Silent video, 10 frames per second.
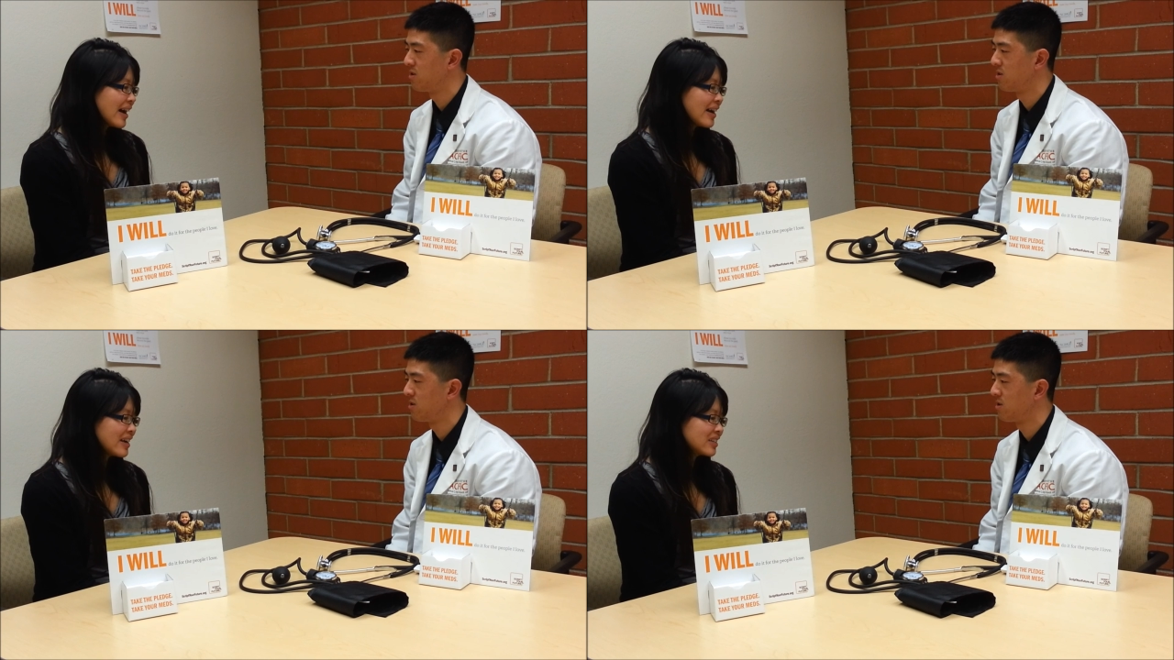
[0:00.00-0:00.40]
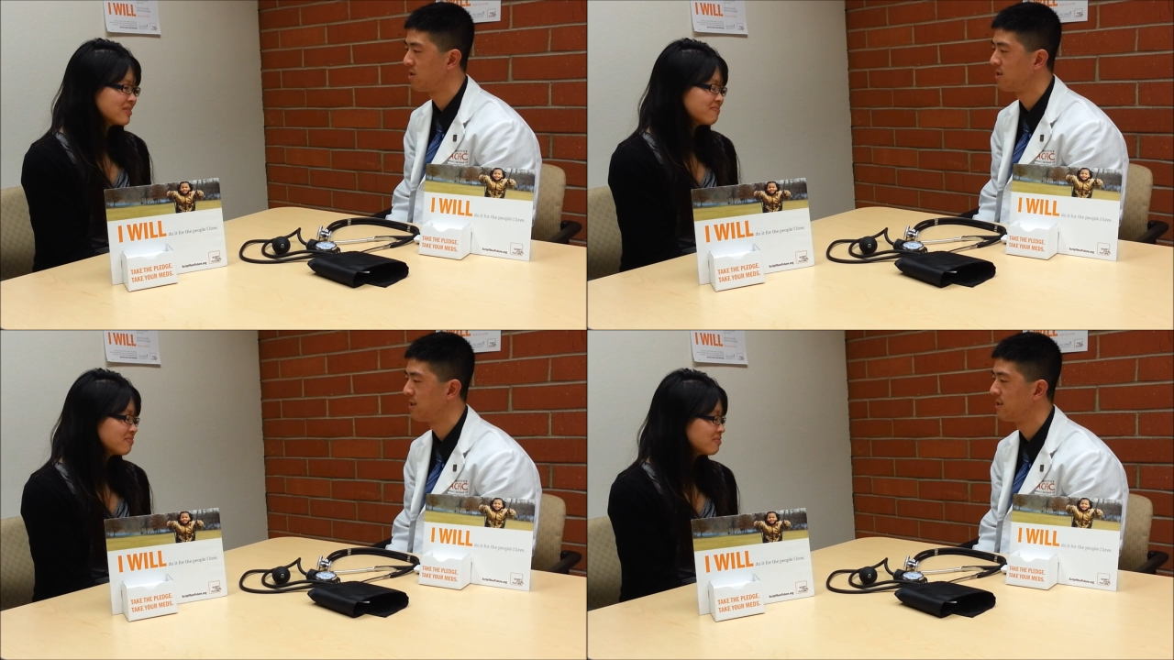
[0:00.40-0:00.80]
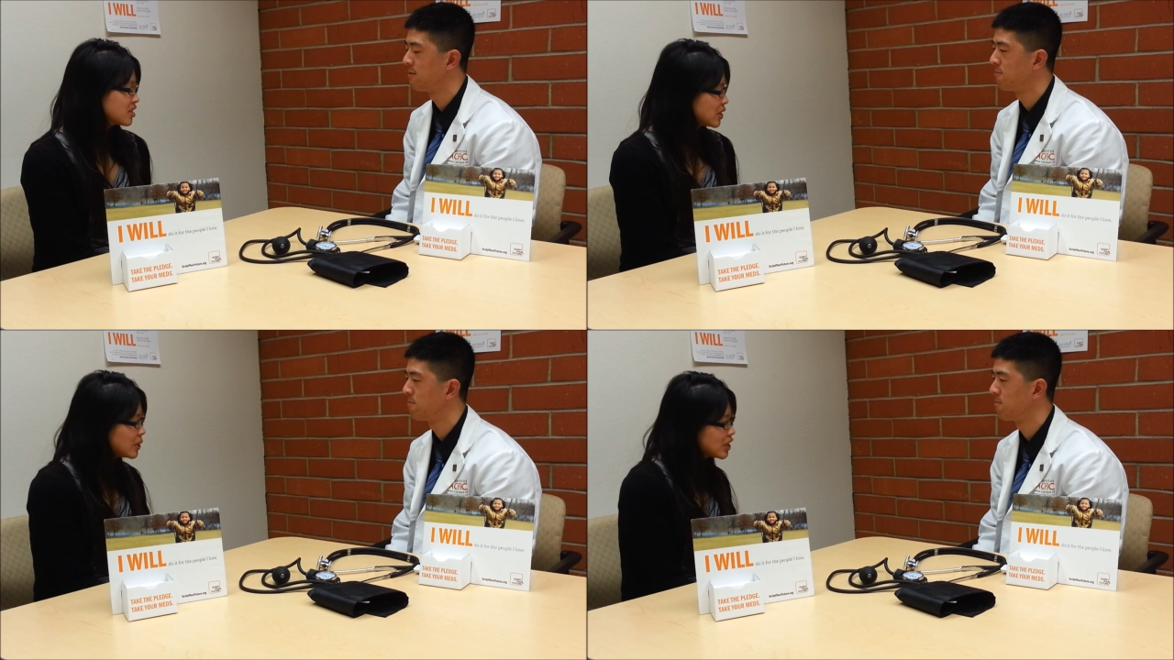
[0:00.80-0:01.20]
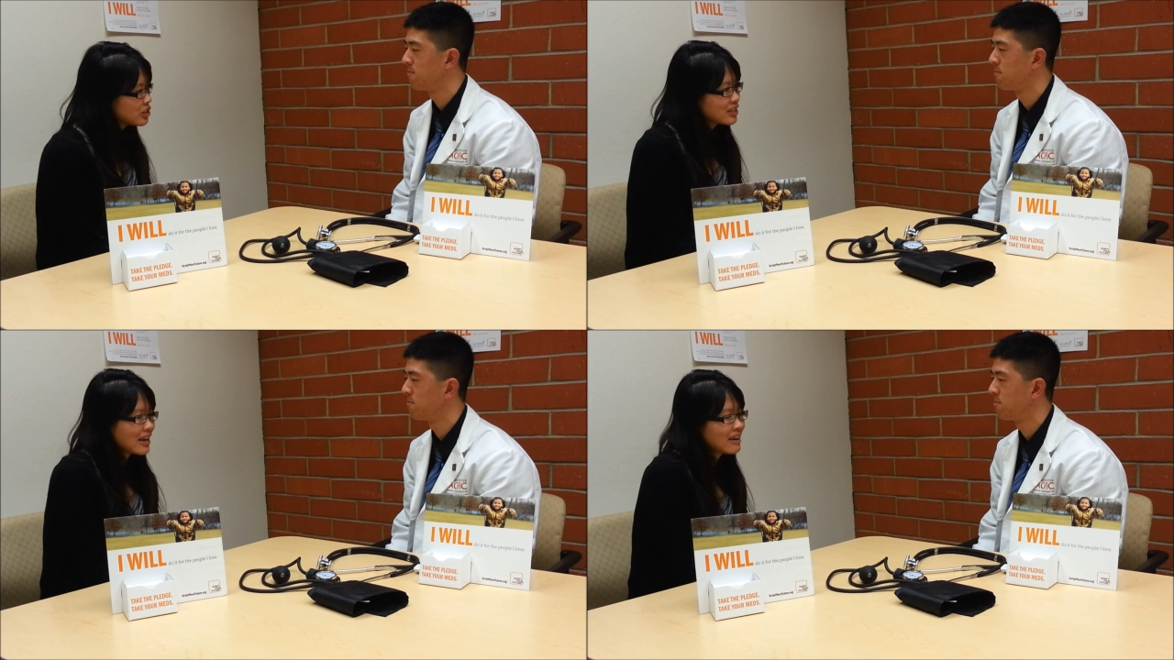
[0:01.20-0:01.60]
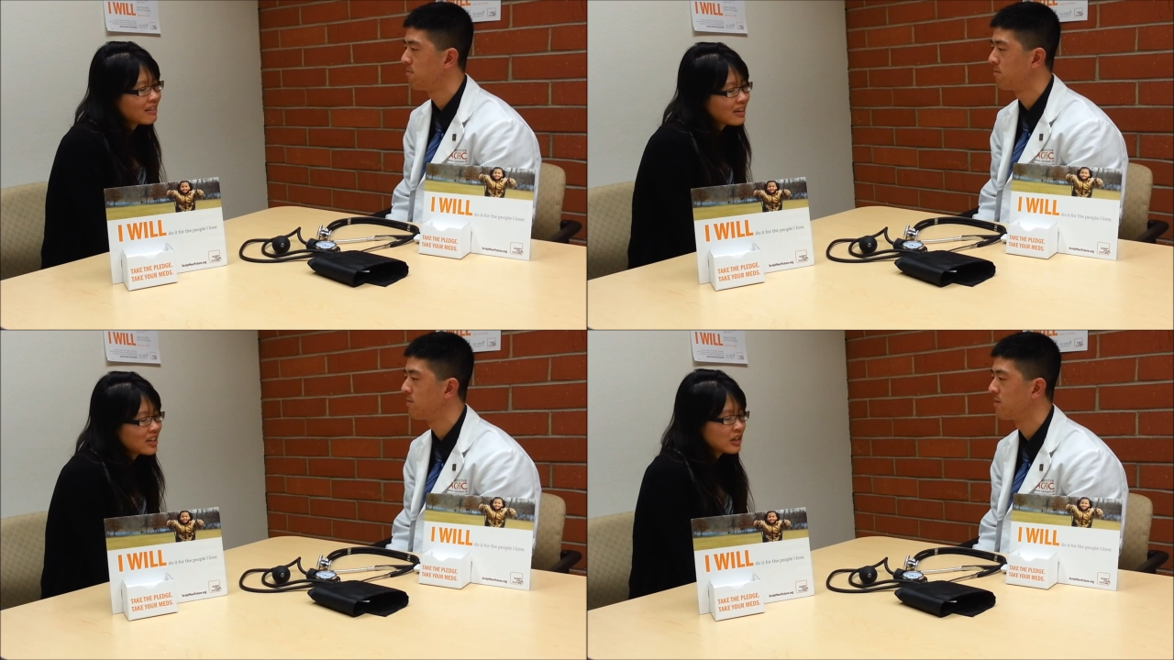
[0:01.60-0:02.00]
Speaker 1: I see what you're
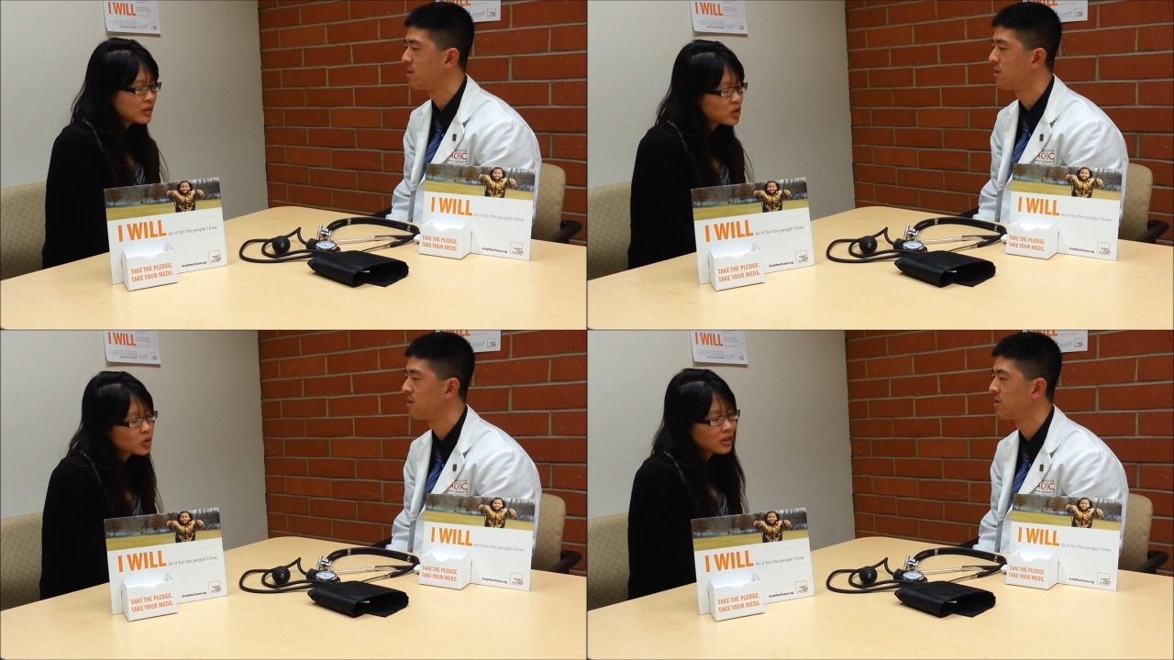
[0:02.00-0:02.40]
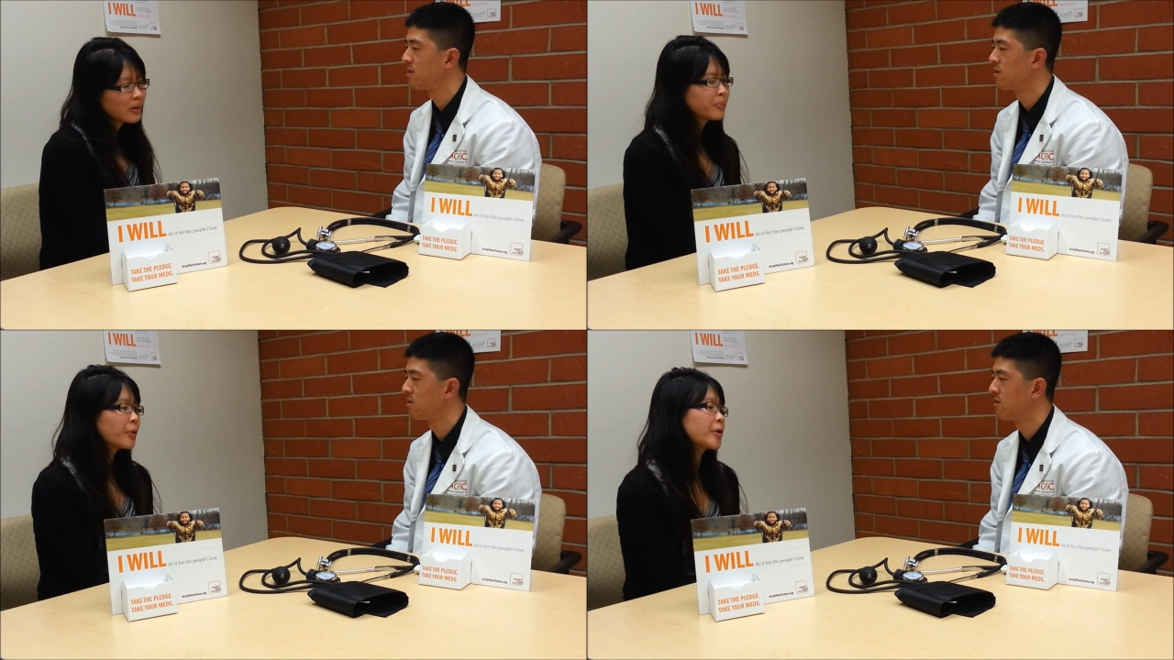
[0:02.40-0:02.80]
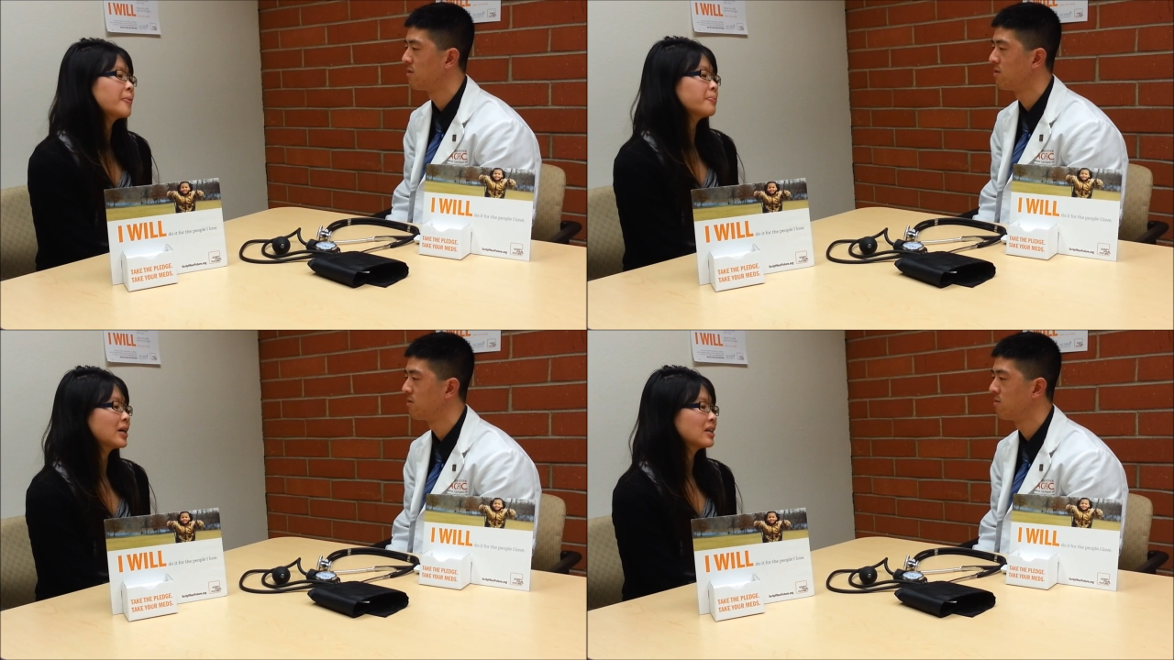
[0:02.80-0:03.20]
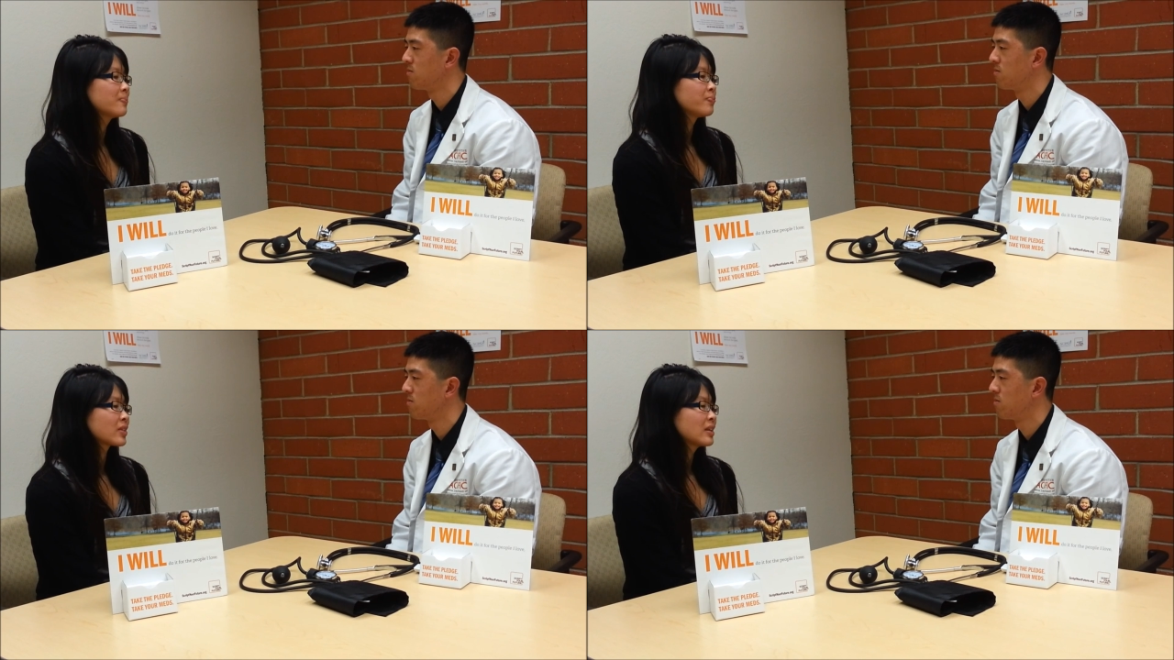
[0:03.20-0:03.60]
saying, and I know it's really important, but